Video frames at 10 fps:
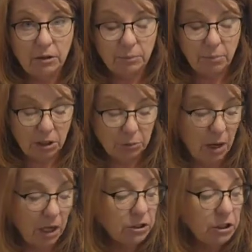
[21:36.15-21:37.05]
Mod
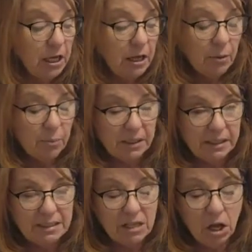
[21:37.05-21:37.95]
Podge, but
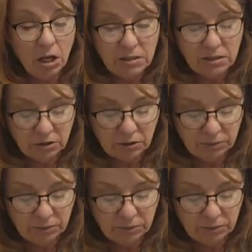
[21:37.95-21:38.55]
it's also